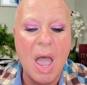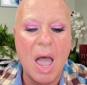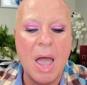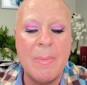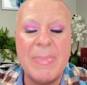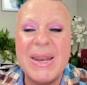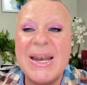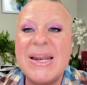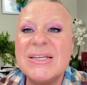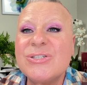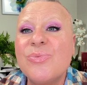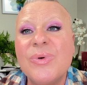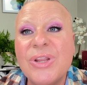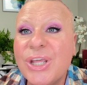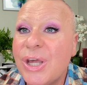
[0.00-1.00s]
Um, but it is
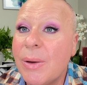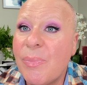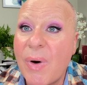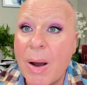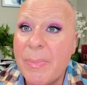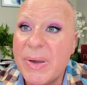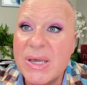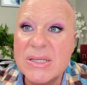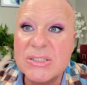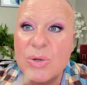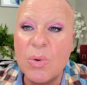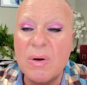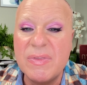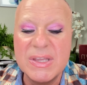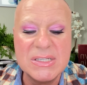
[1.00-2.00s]
a really good brow
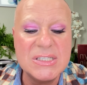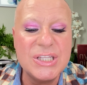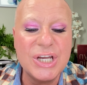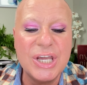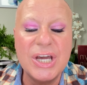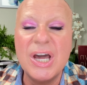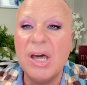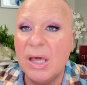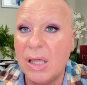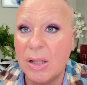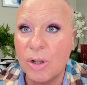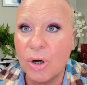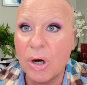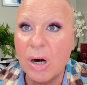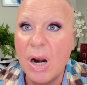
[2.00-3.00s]
pencil. This is a good
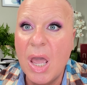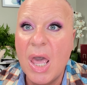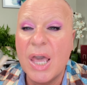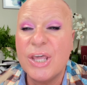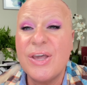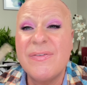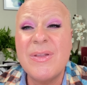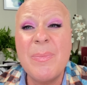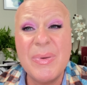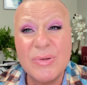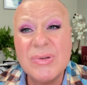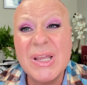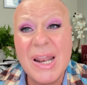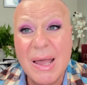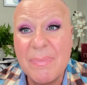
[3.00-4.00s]
color. You have to
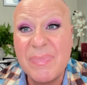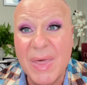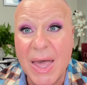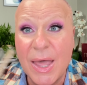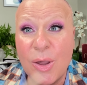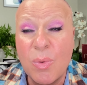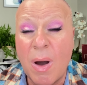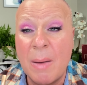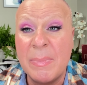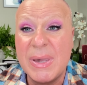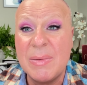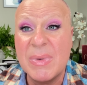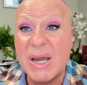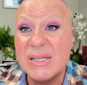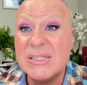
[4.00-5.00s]
build it up though. I
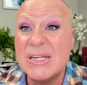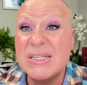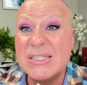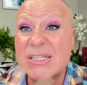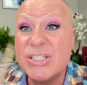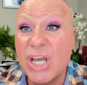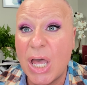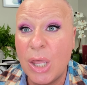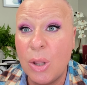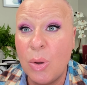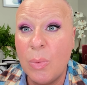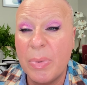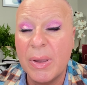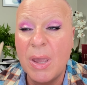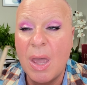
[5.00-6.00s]
mean, because it is a
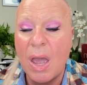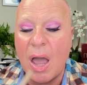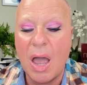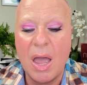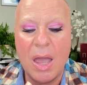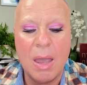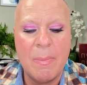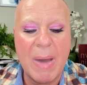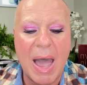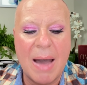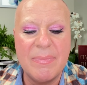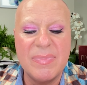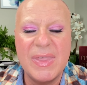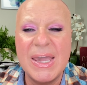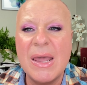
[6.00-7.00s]
taupe, um,
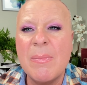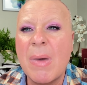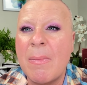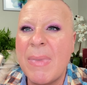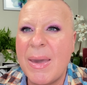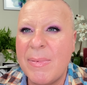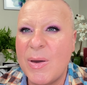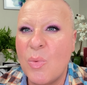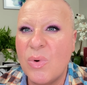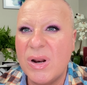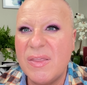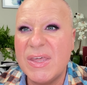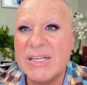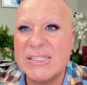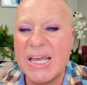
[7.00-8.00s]
I'm thinking about maybe one
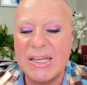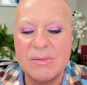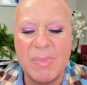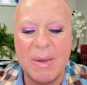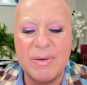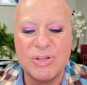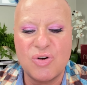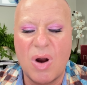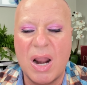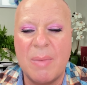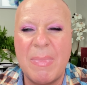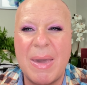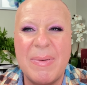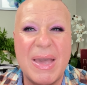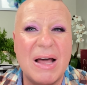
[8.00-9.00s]
of these days, maybe trying to
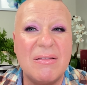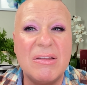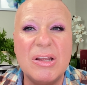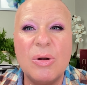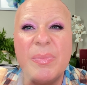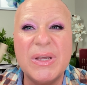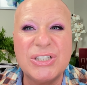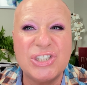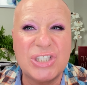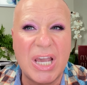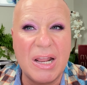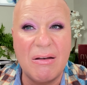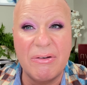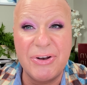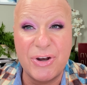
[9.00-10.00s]
maybe a little bit
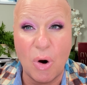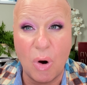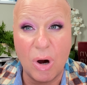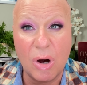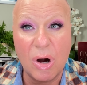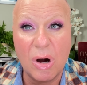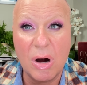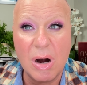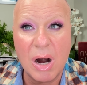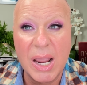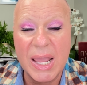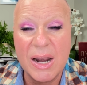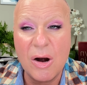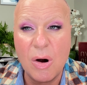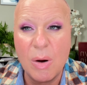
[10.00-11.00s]
shade darker
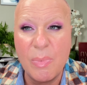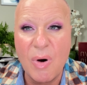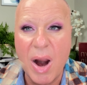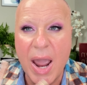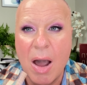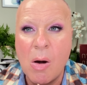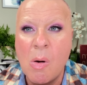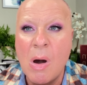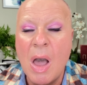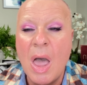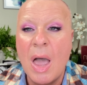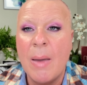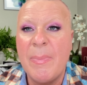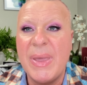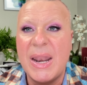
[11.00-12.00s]
in her brow.
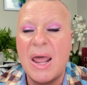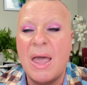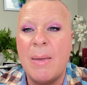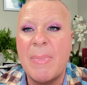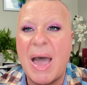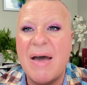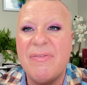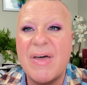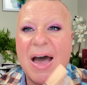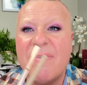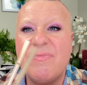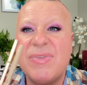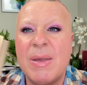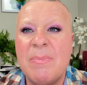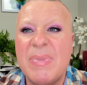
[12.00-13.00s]
But um, I've,
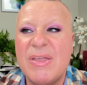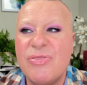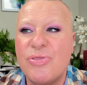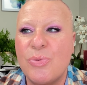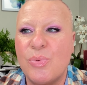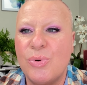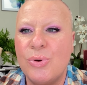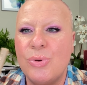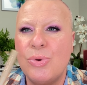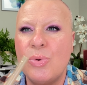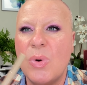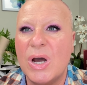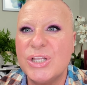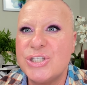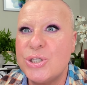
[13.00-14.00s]
I've then been
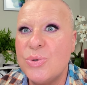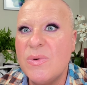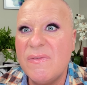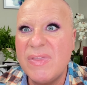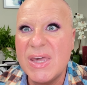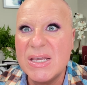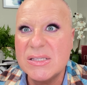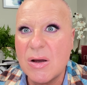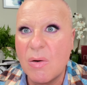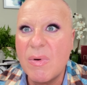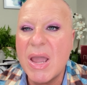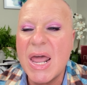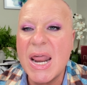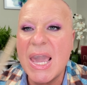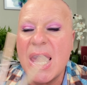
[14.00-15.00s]
through two of these
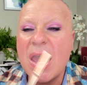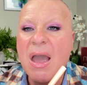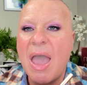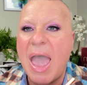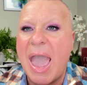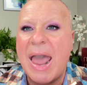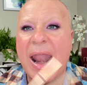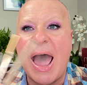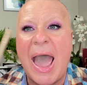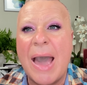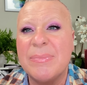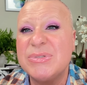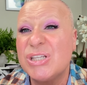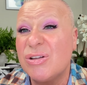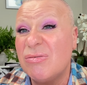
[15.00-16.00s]
already, and I
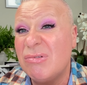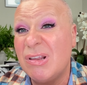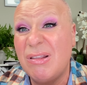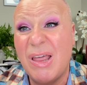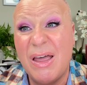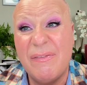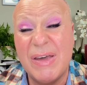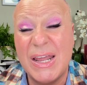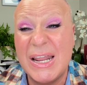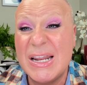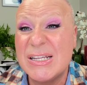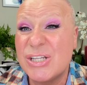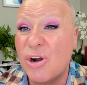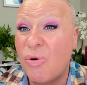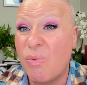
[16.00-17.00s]
absolutely love it. It
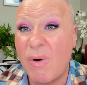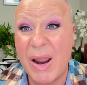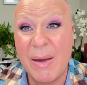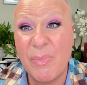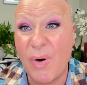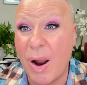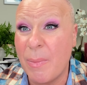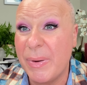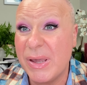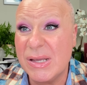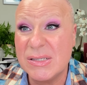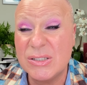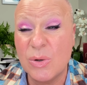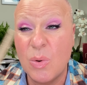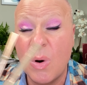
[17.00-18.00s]
is a great brow
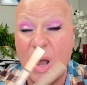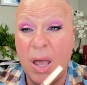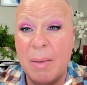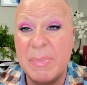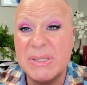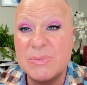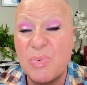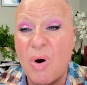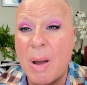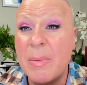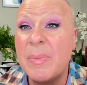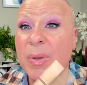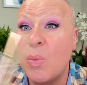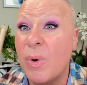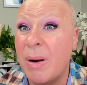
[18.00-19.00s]
pencil. Um, it's
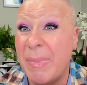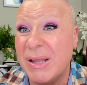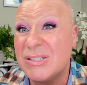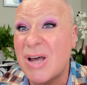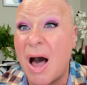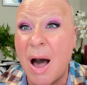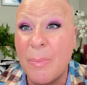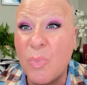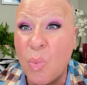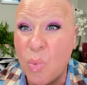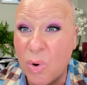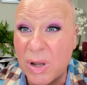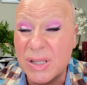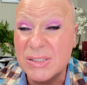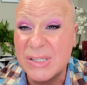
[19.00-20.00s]
probably one of my top
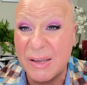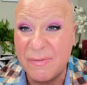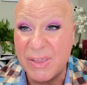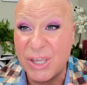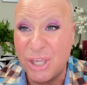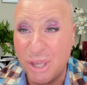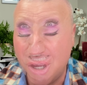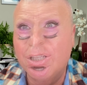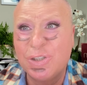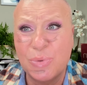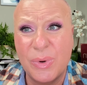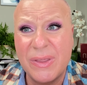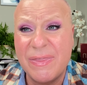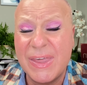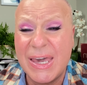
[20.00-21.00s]
ones of the year.
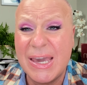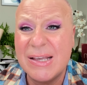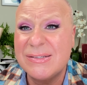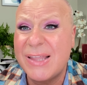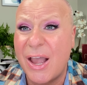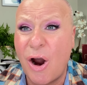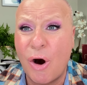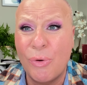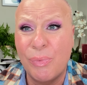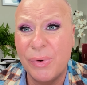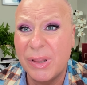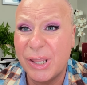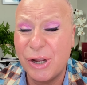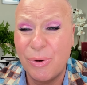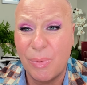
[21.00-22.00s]
Mm-hmm. I enjoy these. They are
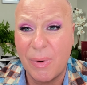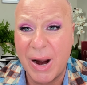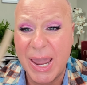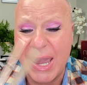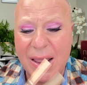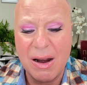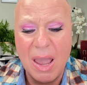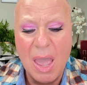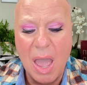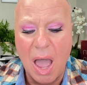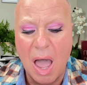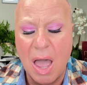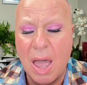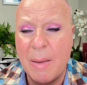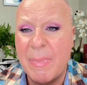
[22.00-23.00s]
really great.
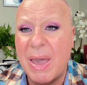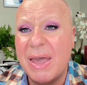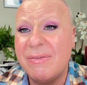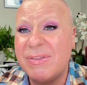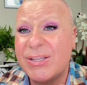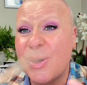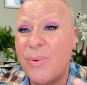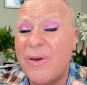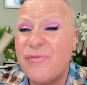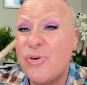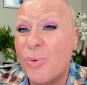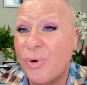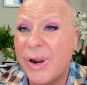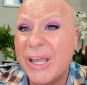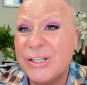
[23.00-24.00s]
Um, so if
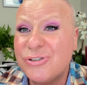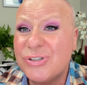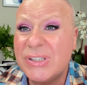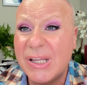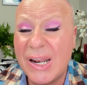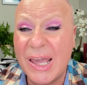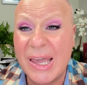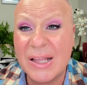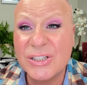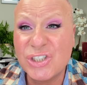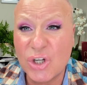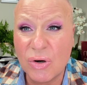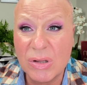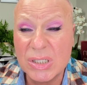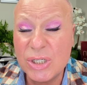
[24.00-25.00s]
you were interested in
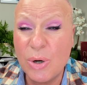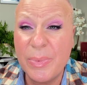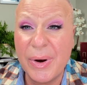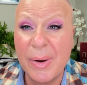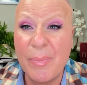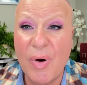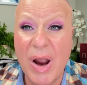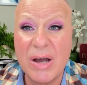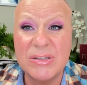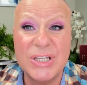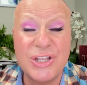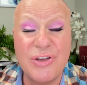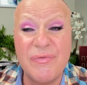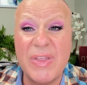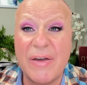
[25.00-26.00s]
Charlotte Tilbury brows
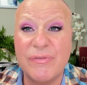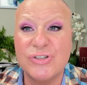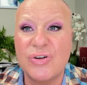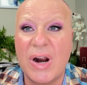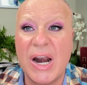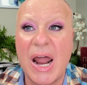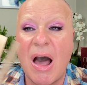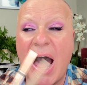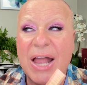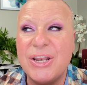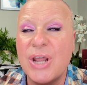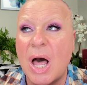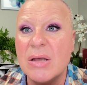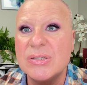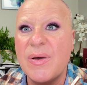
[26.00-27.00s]
and you've never tried it out, I
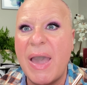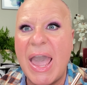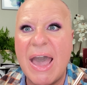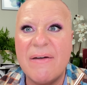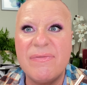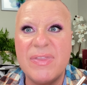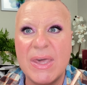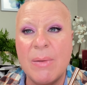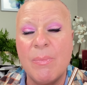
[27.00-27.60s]
also have the